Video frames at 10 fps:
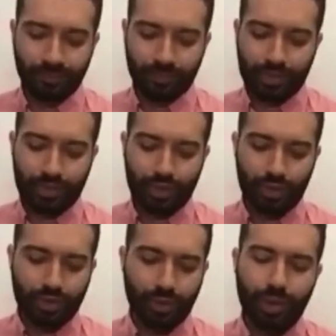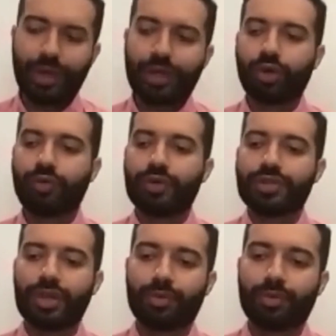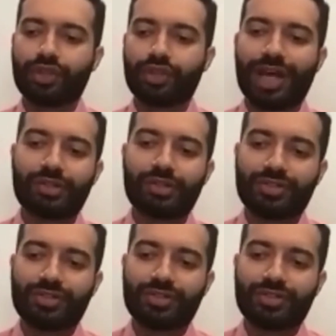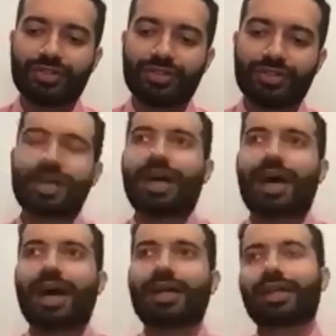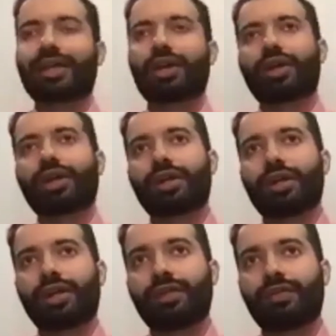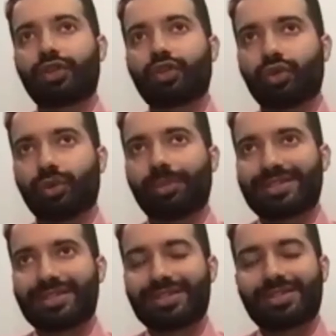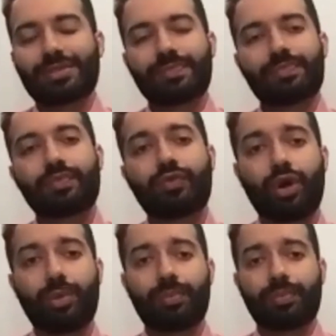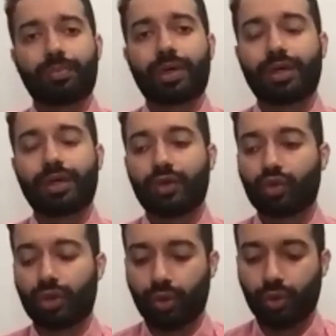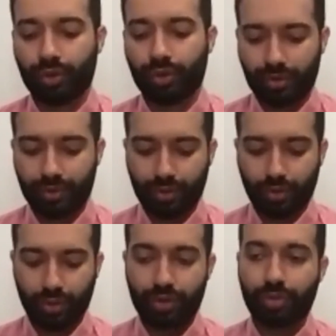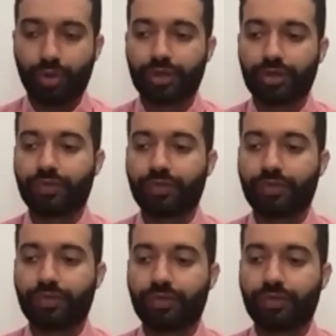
So we went over some of the challenges that this face. I think on an individual basis, from an individual coder's point of view,